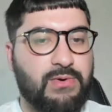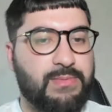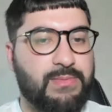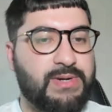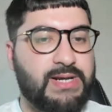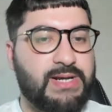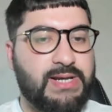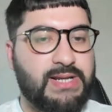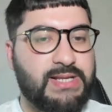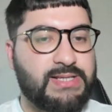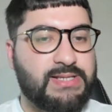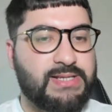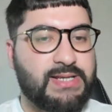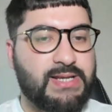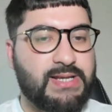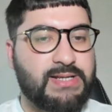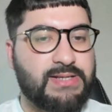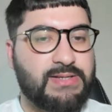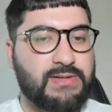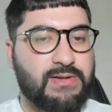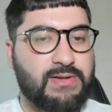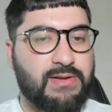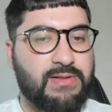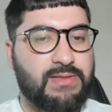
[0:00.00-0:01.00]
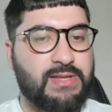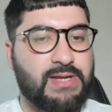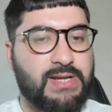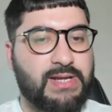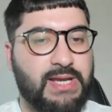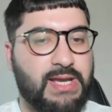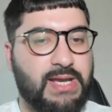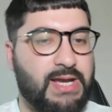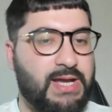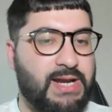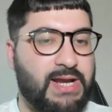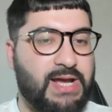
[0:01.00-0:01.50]
Dolidze is on that
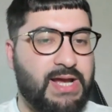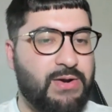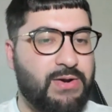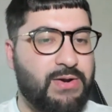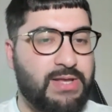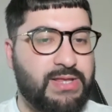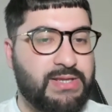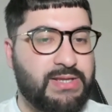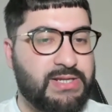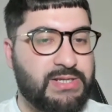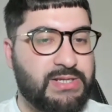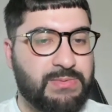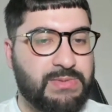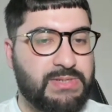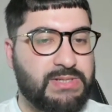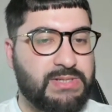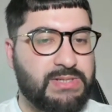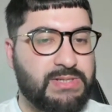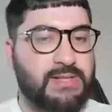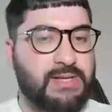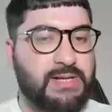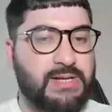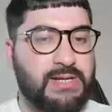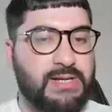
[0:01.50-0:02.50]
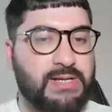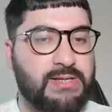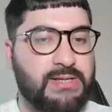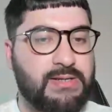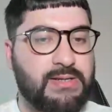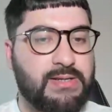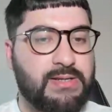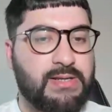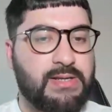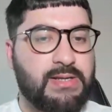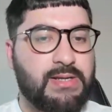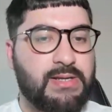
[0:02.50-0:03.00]
day and how Anthony Smith's on that day.
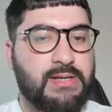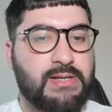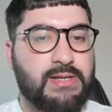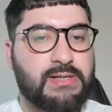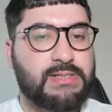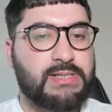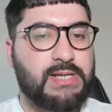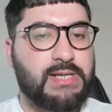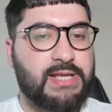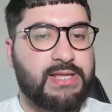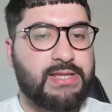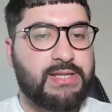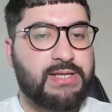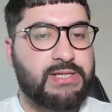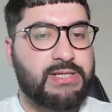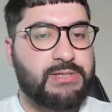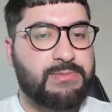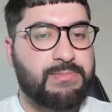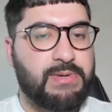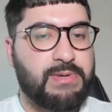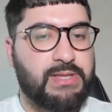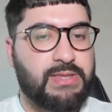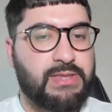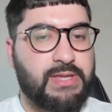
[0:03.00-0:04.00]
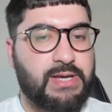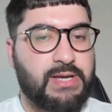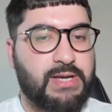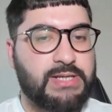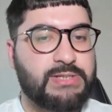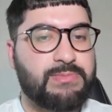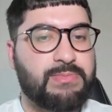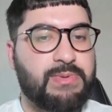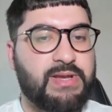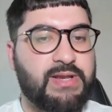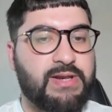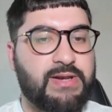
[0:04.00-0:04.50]
Because Anthony Smith
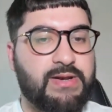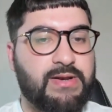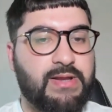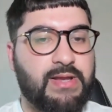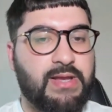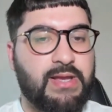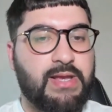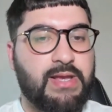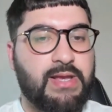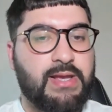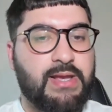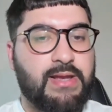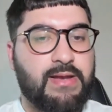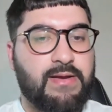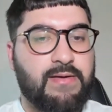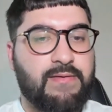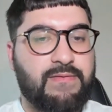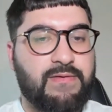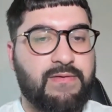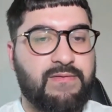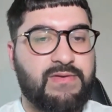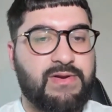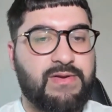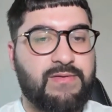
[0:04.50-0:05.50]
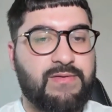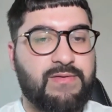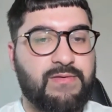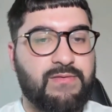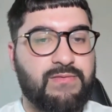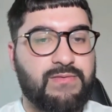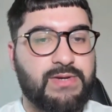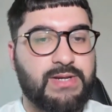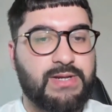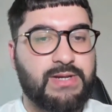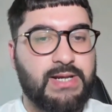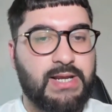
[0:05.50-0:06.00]
has been
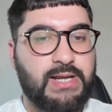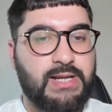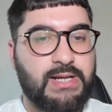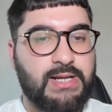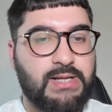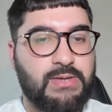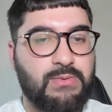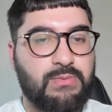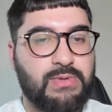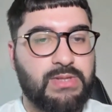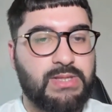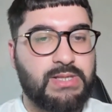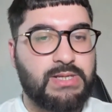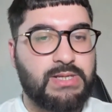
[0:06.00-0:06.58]
50-50 lately with